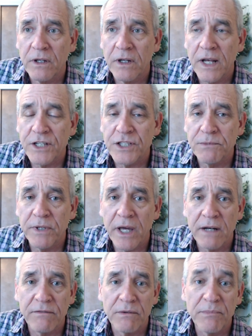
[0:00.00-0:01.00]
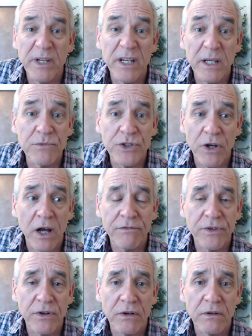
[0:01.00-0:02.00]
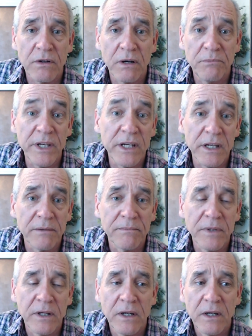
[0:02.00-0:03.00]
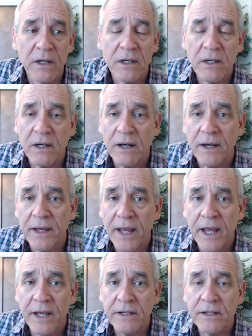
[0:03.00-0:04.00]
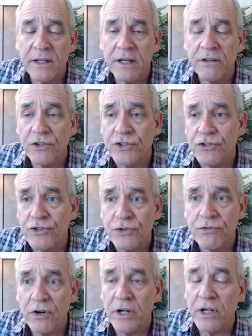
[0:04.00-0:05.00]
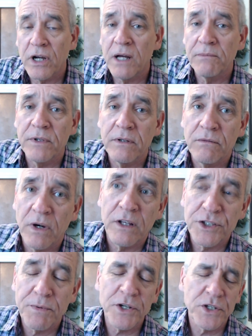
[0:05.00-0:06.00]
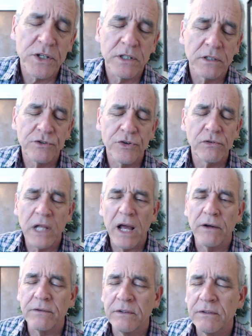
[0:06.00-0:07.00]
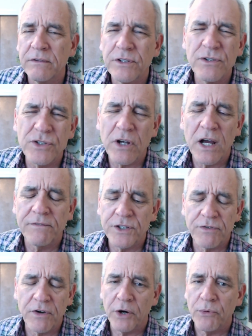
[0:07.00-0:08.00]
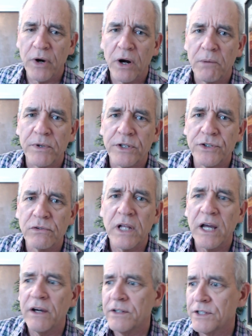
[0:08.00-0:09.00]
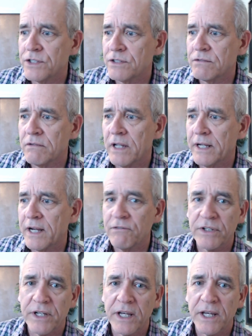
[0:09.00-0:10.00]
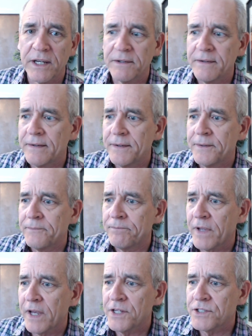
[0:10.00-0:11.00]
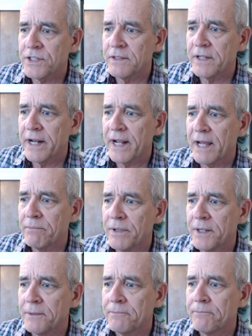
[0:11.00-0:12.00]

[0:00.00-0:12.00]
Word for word: It has to be kind of a medium soft or a medium. And uh, those are two very common, well, especially the too loud. The uh, too soft is very rare, but too loud is like every day I see that happening.